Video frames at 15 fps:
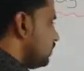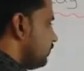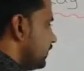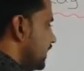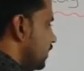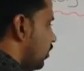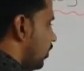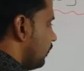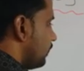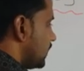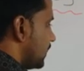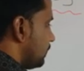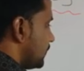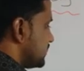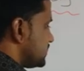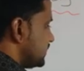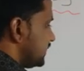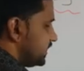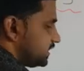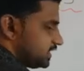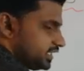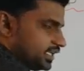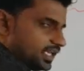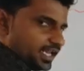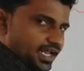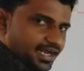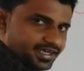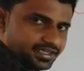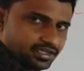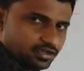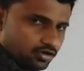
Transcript: way of representing the light